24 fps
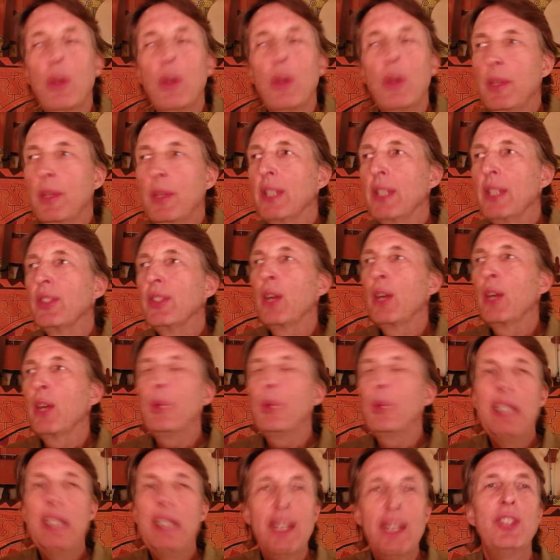being is that
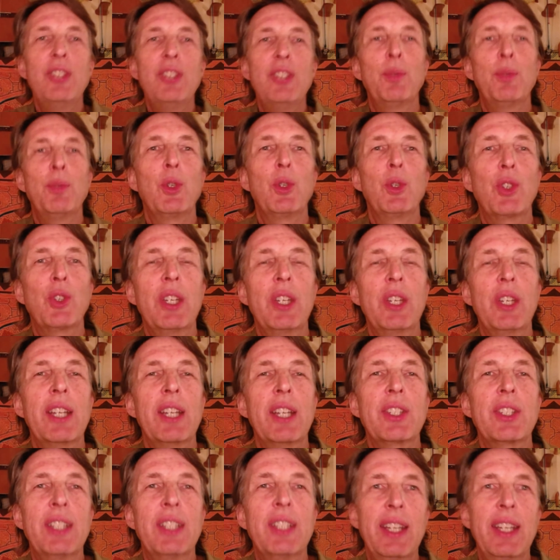we need spiritual
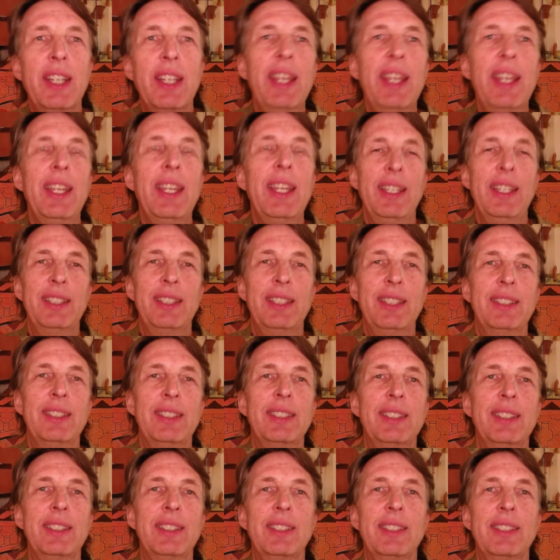connection today,
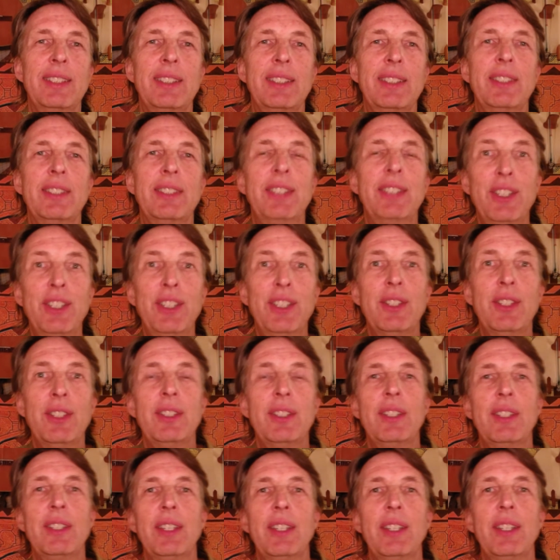still,
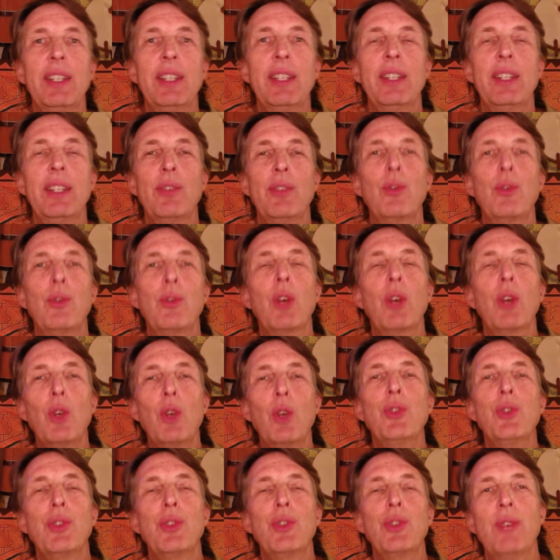for our
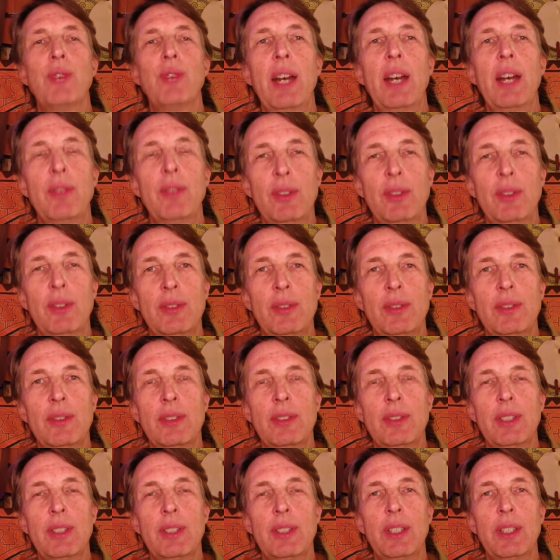own survival,
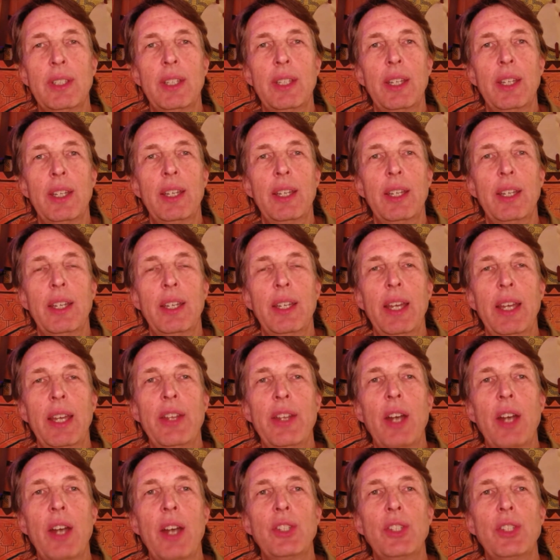and
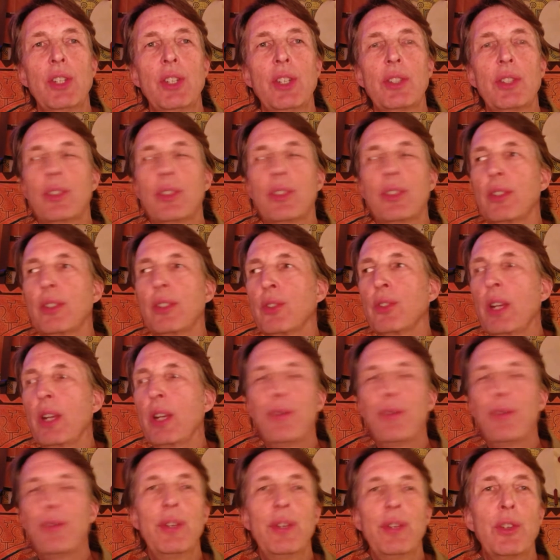not just trying
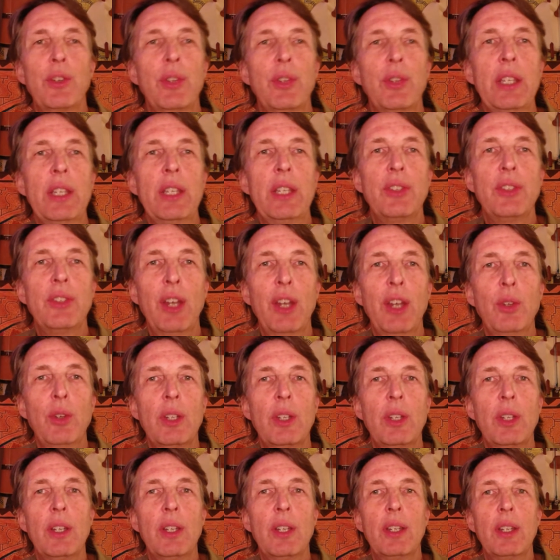to figure things out
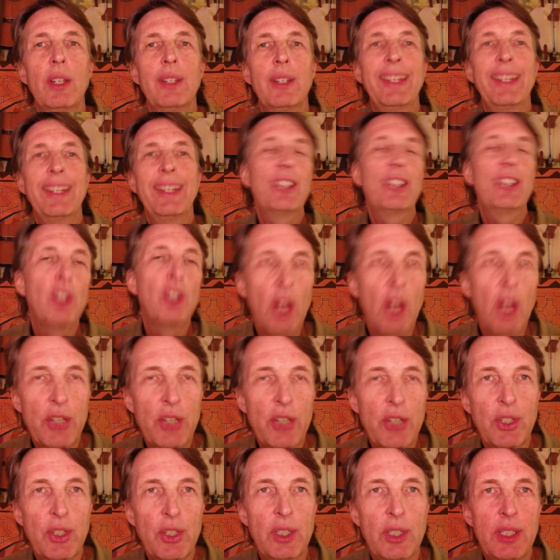
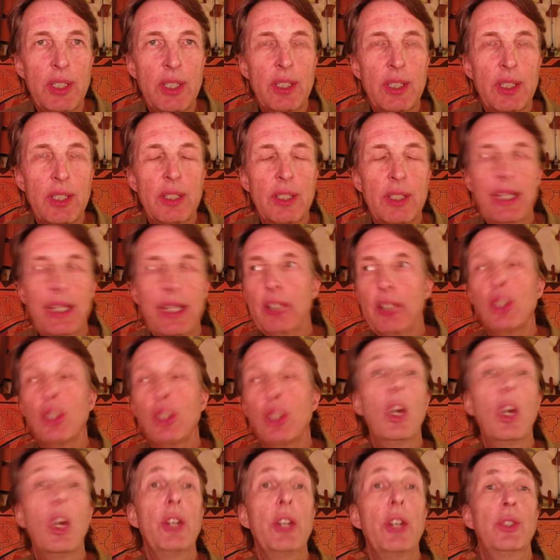technologically,
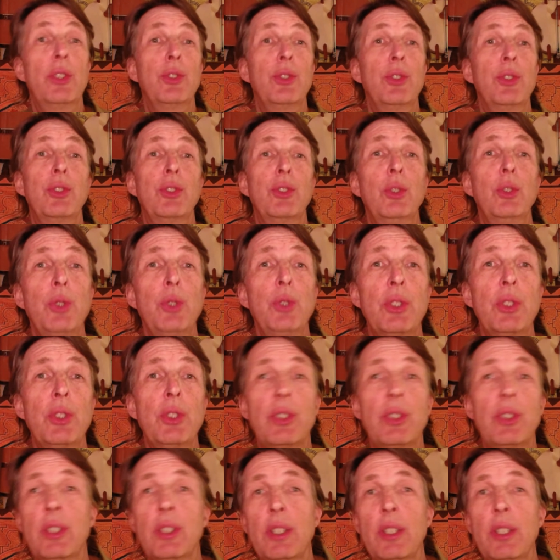technological
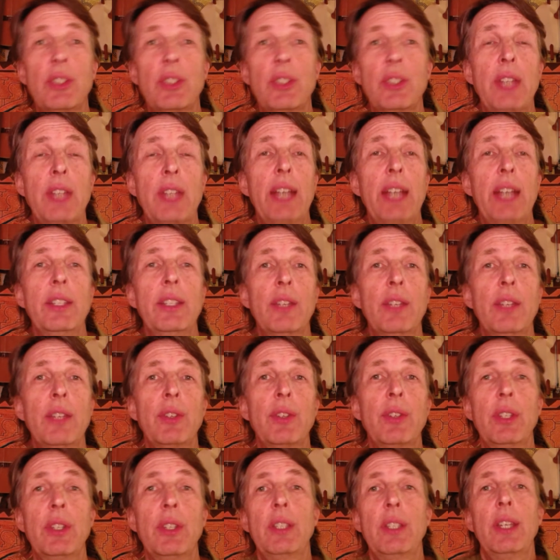solutions to this, that, and the
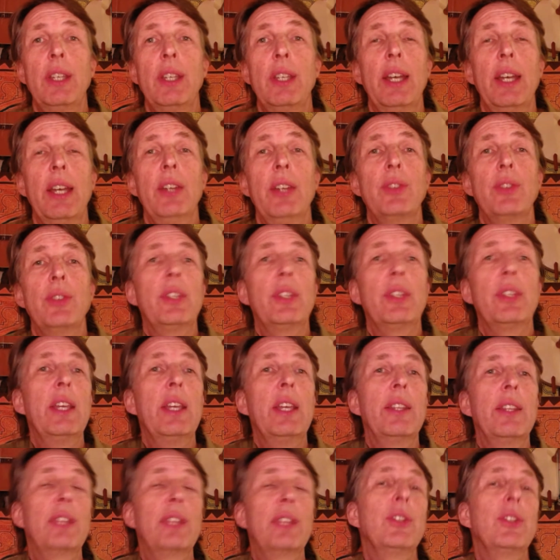everything else.
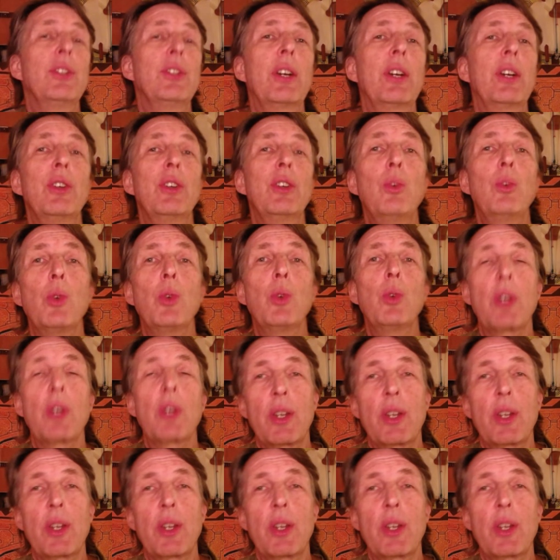That's not going to work.